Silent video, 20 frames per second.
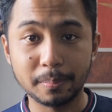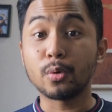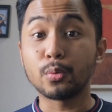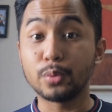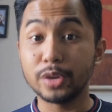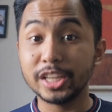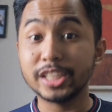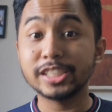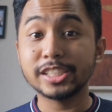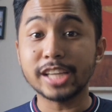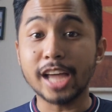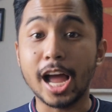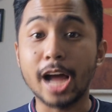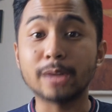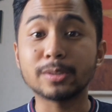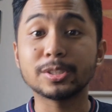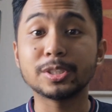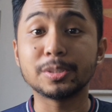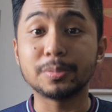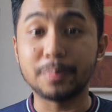Reach
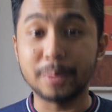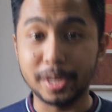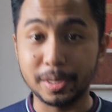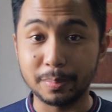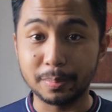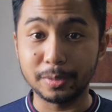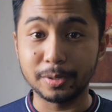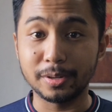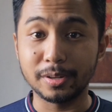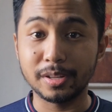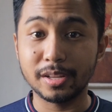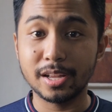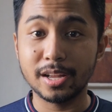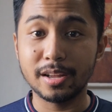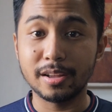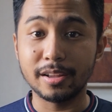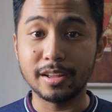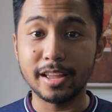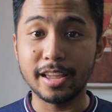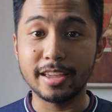out to people
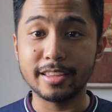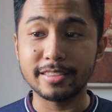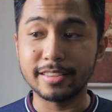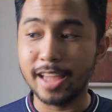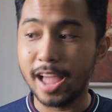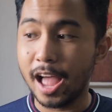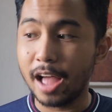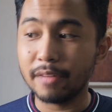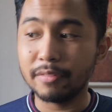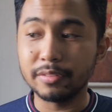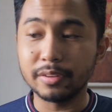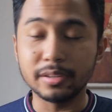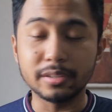and have